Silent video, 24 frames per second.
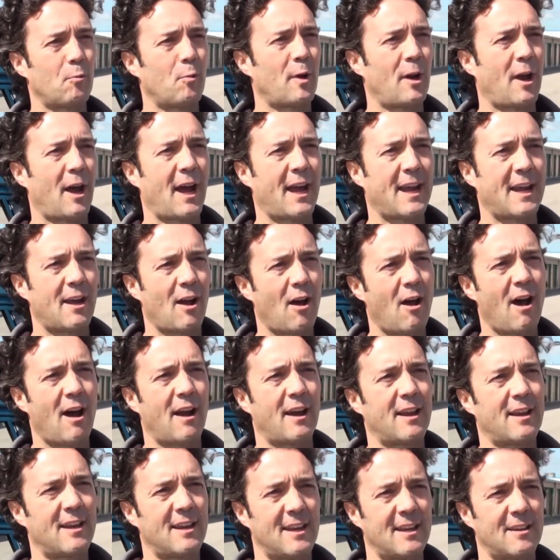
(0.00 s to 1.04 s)
when I
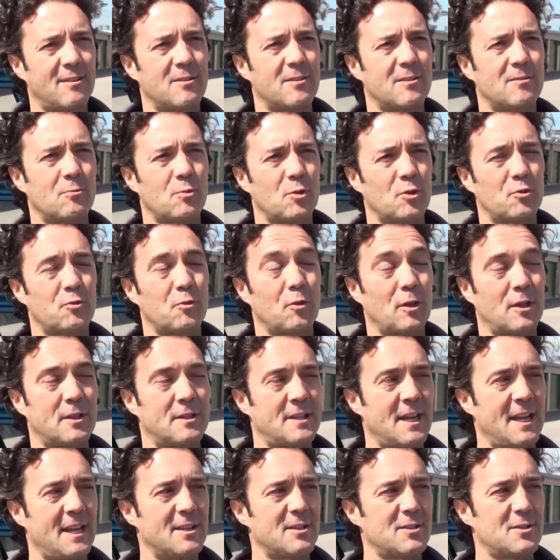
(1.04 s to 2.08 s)
got it, it was full
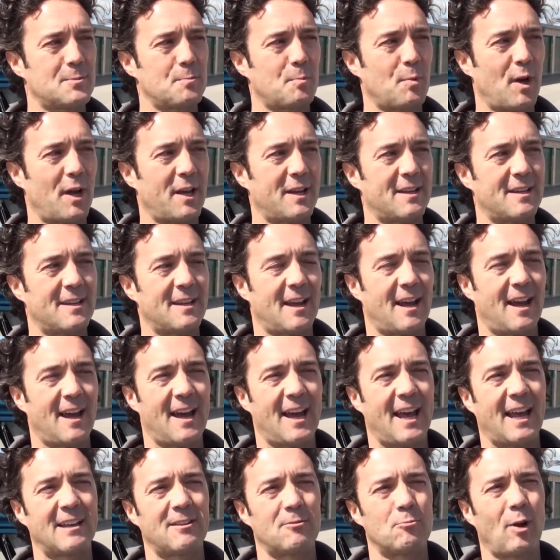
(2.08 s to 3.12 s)
of dents, but
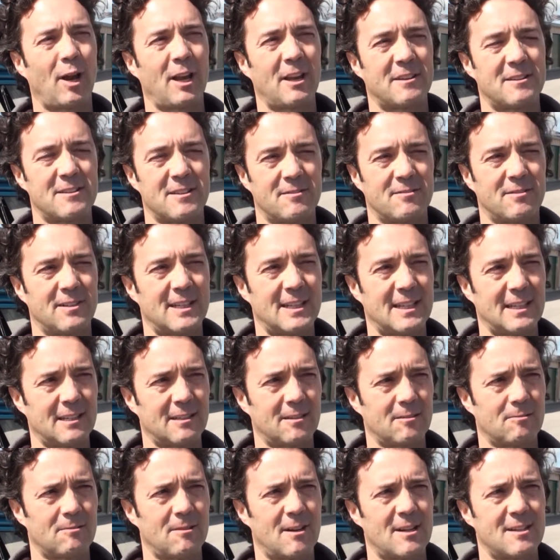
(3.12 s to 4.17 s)
uh, had relatively
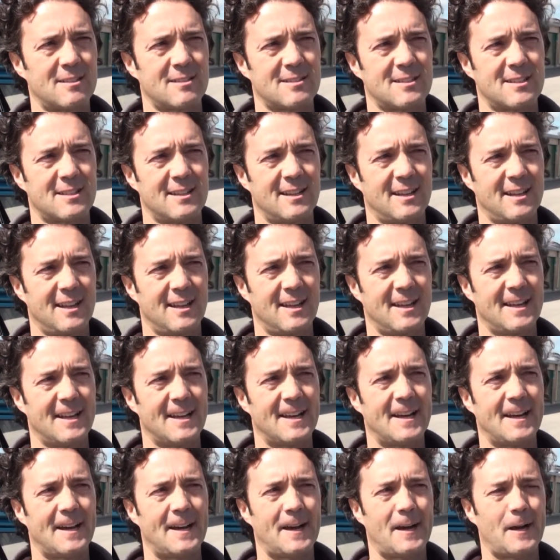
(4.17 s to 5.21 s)
little rust.
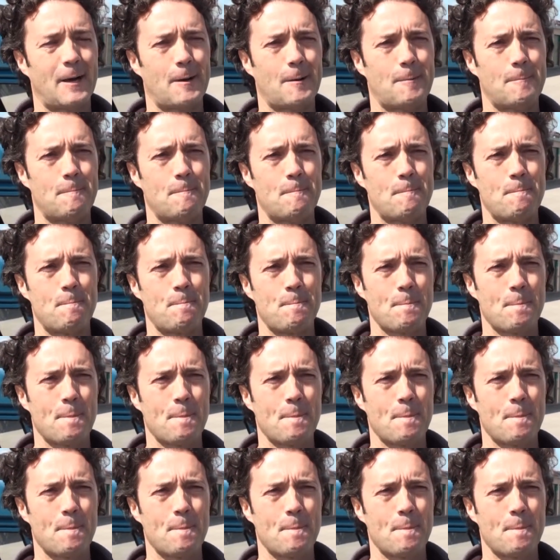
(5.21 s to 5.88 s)
Um,